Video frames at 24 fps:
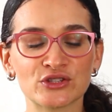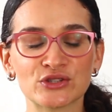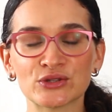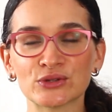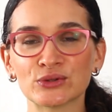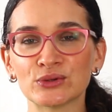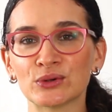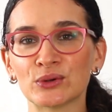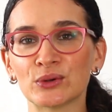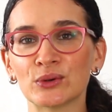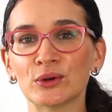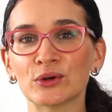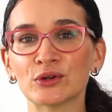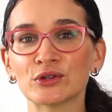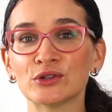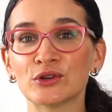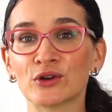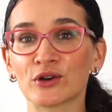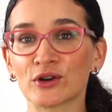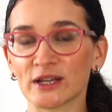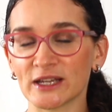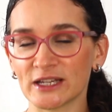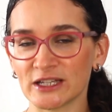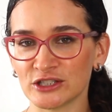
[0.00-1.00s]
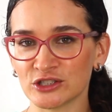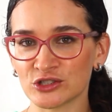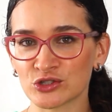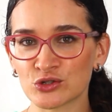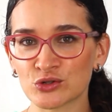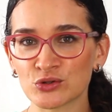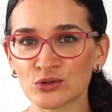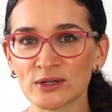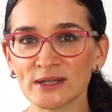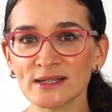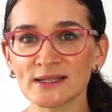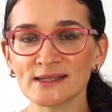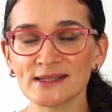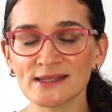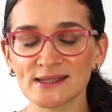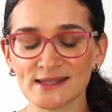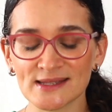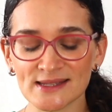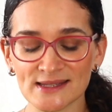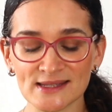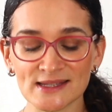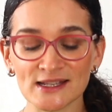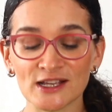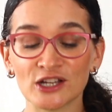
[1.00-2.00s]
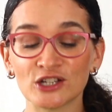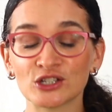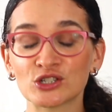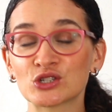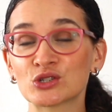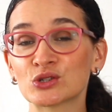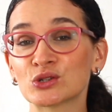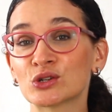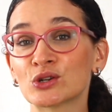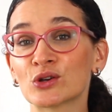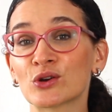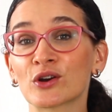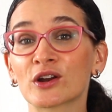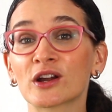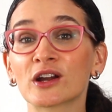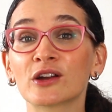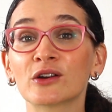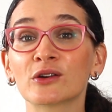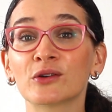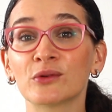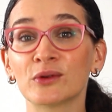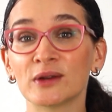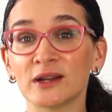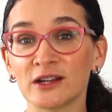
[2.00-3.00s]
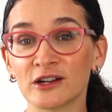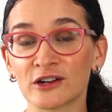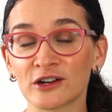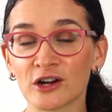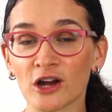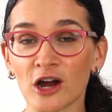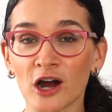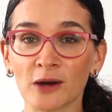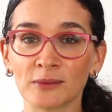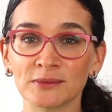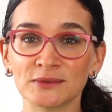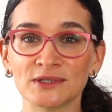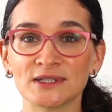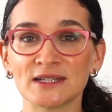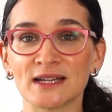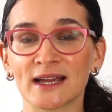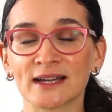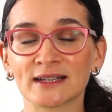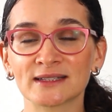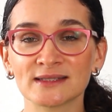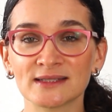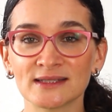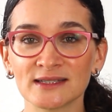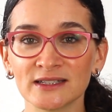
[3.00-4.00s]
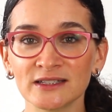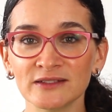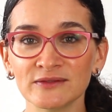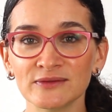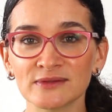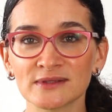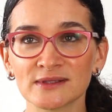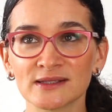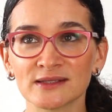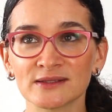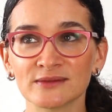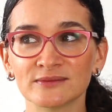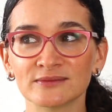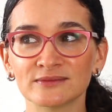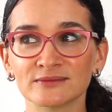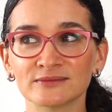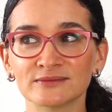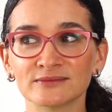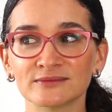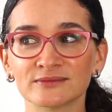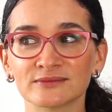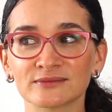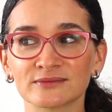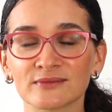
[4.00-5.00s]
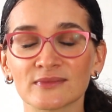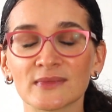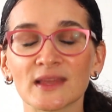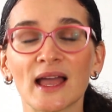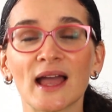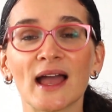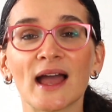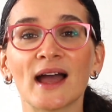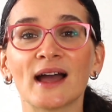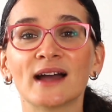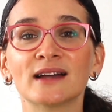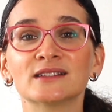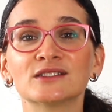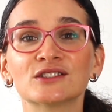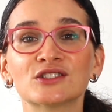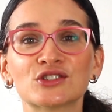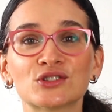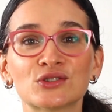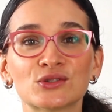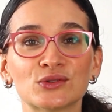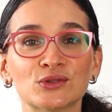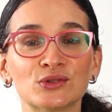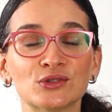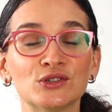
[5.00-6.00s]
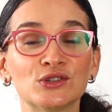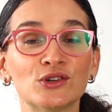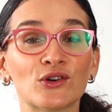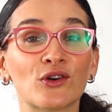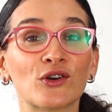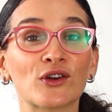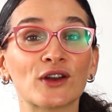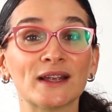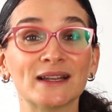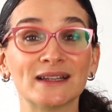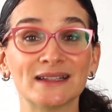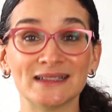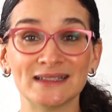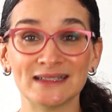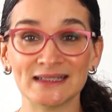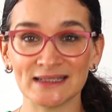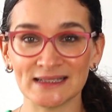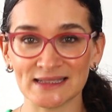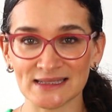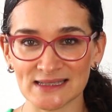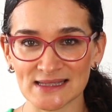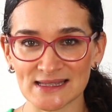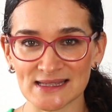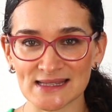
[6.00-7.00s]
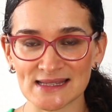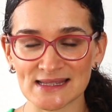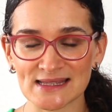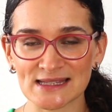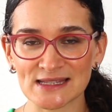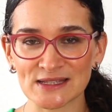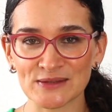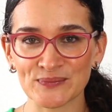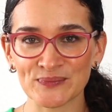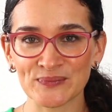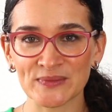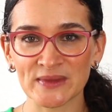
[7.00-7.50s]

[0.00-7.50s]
to your interests, to your career objectives, and to your needs.